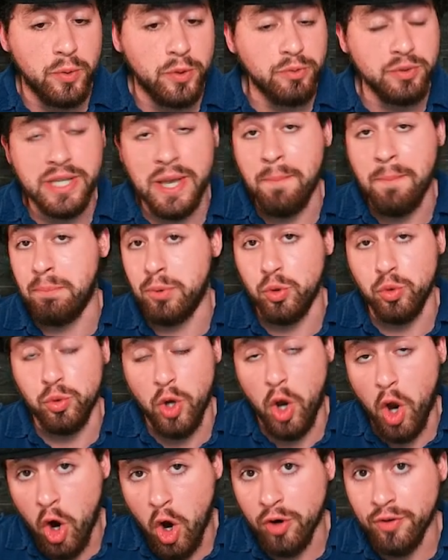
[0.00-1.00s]
He was getting booed
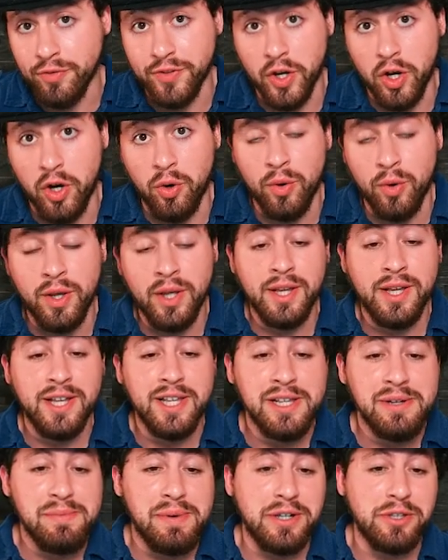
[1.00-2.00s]
hard though
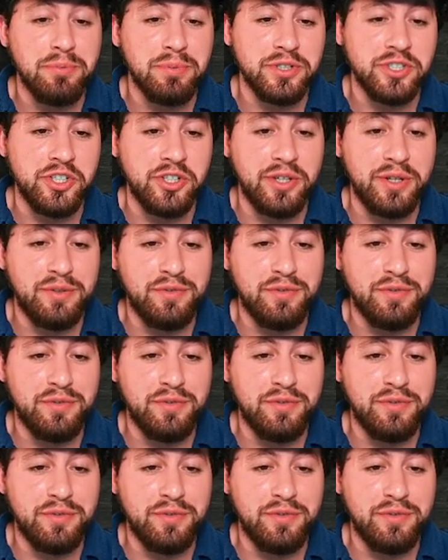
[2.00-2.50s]
by the Brazilian